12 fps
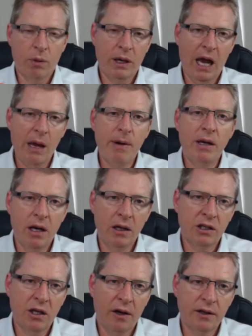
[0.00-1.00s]
came in and
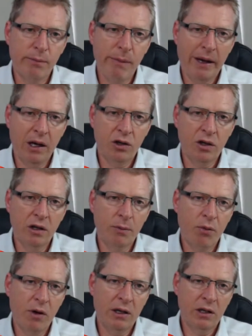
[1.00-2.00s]
started managing the
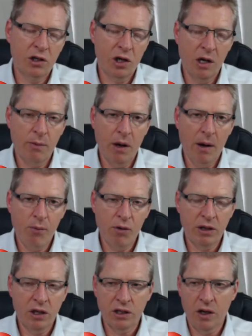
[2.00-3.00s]

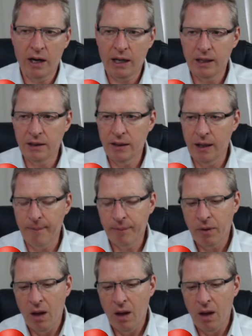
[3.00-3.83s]
British cycling team.